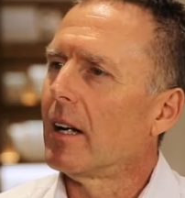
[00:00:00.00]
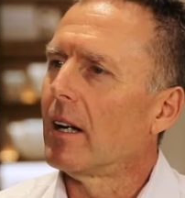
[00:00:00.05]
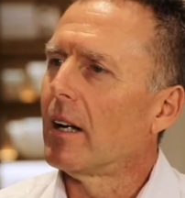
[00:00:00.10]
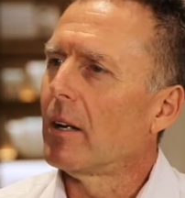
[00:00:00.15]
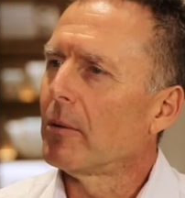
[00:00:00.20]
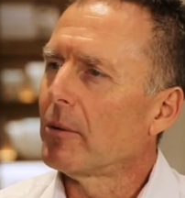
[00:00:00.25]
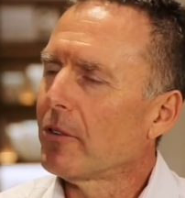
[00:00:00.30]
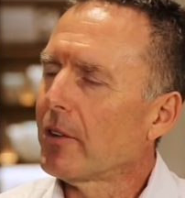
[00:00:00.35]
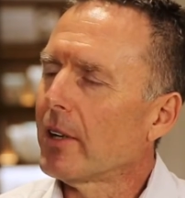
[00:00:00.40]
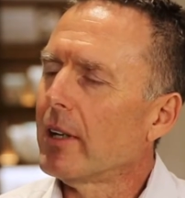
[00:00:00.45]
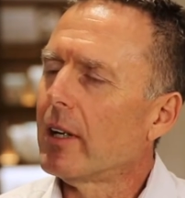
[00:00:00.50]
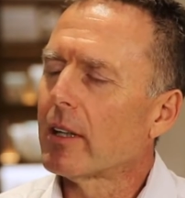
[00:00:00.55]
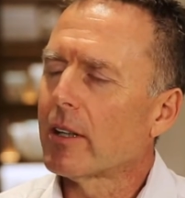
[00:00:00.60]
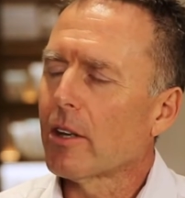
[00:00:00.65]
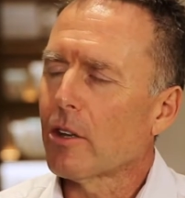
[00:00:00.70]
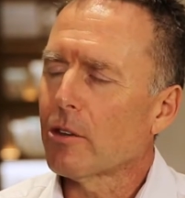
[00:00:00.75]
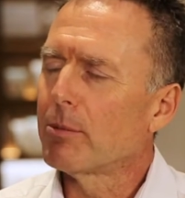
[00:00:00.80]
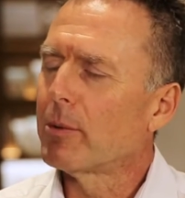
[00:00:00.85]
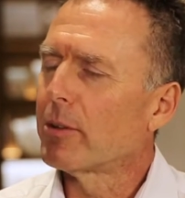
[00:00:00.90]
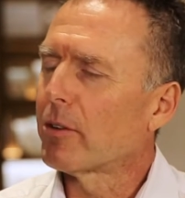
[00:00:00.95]
I would say our
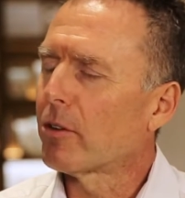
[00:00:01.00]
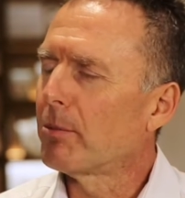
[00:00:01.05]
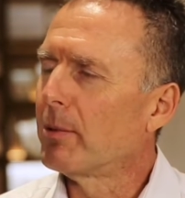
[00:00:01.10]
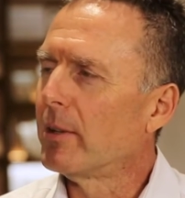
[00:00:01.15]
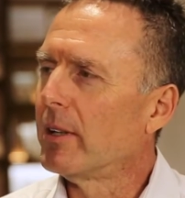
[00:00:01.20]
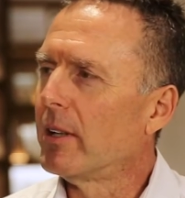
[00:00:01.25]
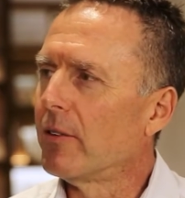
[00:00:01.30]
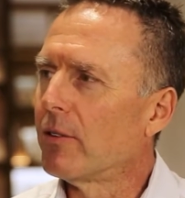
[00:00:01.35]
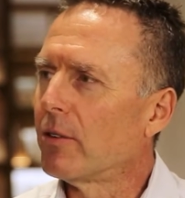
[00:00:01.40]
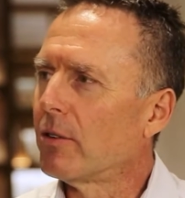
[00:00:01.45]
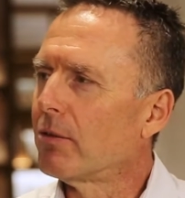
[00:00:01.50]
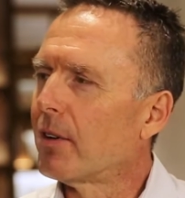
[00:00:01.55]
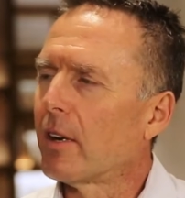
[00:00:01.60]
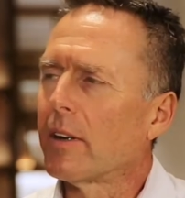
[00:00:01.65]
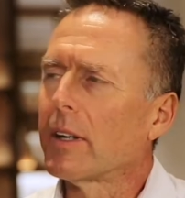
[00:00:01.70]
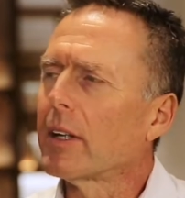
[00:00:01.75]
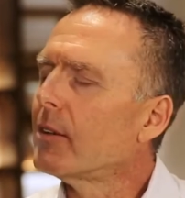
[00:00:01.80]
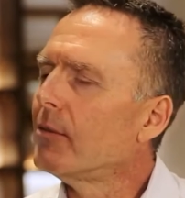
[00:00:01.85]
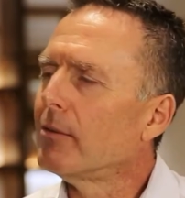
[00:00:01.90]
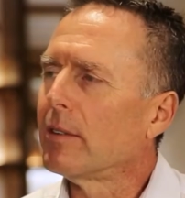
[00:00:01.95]
customer experience is
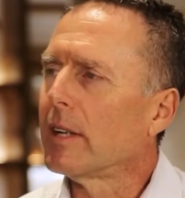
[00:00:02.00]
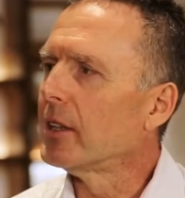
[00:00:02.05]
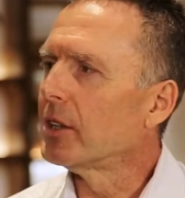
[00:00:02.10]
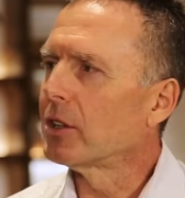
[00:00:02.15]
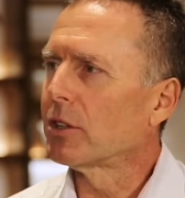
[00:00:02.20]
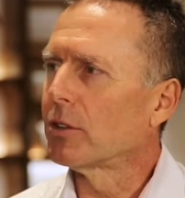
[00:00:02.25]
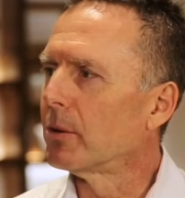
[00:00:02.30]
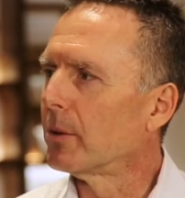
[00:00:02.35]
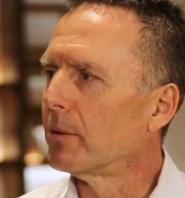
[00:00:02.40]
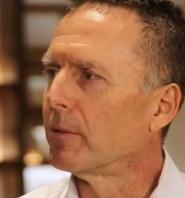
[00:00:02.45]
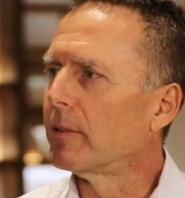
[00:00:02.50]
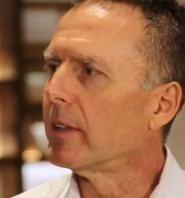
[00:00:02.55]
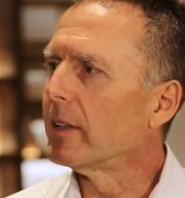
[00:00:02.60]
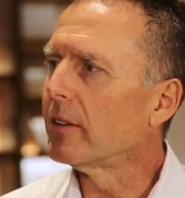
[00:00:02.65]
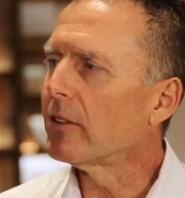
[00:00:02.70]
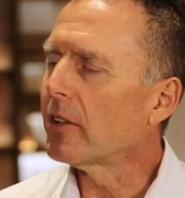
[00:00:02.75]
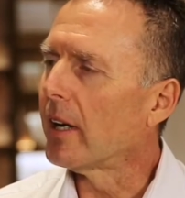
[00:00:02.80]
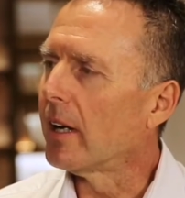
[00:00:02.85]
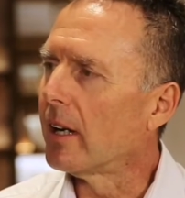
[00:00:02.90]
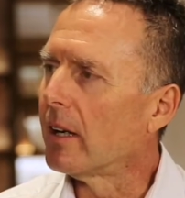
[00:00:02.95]
very conventional in
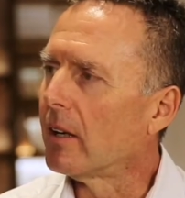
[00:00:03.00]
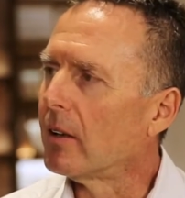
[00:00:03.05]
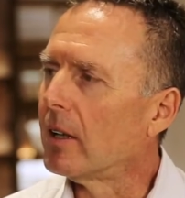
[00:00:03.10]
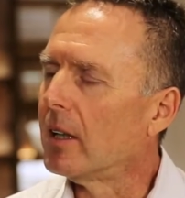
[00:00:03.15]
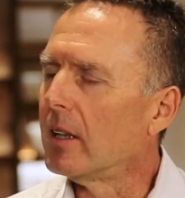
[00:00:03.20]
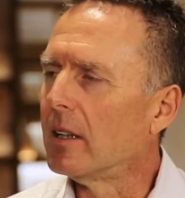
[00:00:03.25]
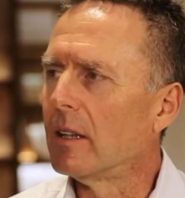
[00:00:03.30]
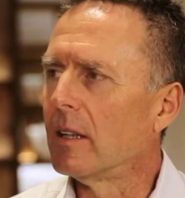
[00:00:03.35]
retail.